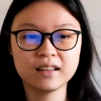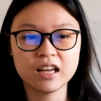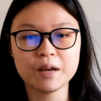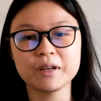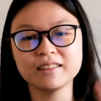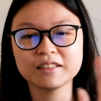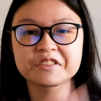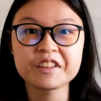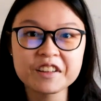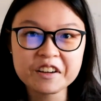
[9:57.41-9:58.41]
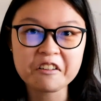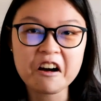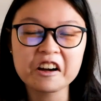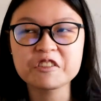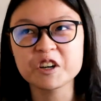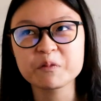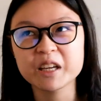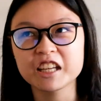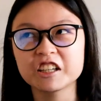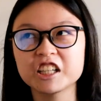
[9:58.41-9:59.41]
I mean, there's nothing wrong if you're a
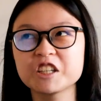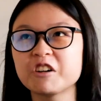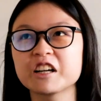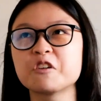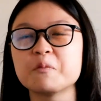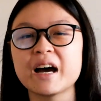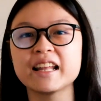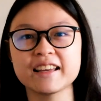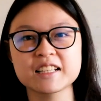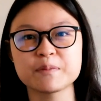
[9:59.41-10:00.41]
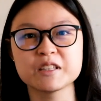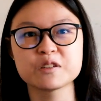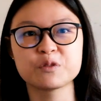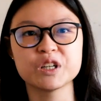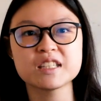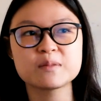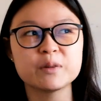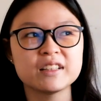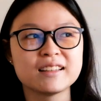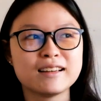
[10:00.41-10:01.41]
beginner and you want to go buy the expensive ones,
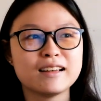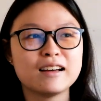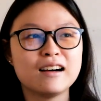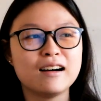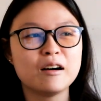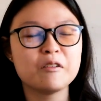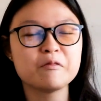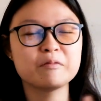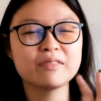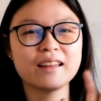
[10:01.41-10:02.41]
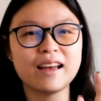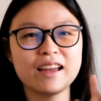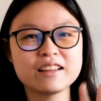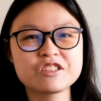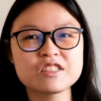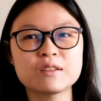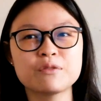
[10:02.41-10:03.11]
but I just